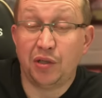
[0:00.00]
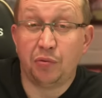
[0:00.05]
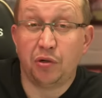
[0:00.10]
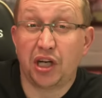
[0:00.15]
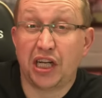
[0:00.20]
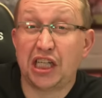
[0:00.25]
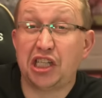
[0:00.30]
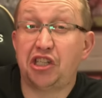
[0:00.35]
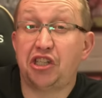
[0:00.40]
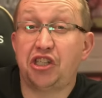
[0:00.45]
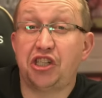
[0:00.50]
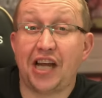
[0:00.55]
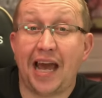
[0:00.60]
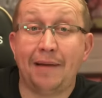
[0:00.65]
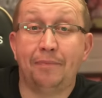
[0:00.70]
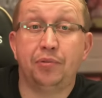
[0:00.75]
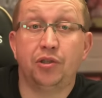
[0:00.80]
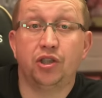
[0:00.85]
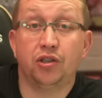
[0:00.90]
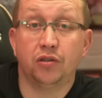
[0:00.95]
They were
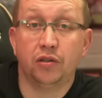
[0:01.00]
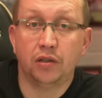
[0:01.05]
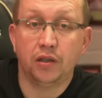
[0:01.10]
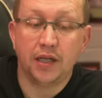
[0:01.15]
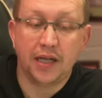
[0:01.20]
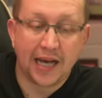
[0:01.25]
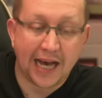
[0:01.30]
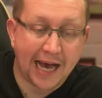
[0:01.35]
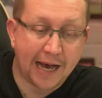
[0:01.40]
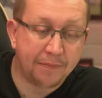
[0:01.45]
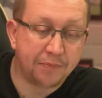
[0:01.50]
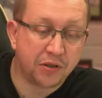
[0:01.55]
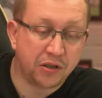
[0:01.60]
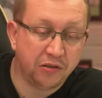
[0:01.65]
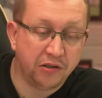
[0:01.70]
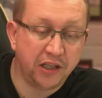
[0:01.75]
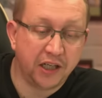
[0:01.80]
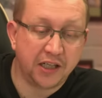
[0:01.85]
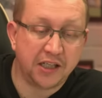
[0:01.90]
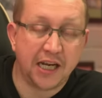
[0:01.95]
exceptional.
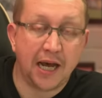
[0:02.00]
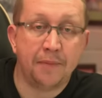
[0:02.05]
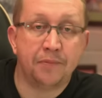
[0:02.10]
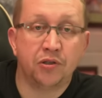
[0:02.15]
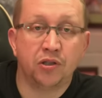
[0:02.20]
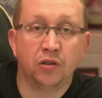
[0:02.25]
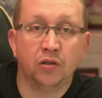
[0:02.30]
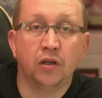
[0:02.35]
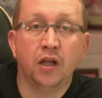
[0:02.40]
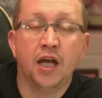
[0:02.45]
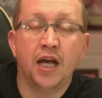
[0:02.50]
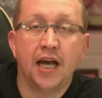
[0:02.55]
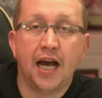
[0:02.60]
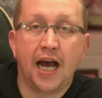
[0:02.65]
Absolutely exceptional.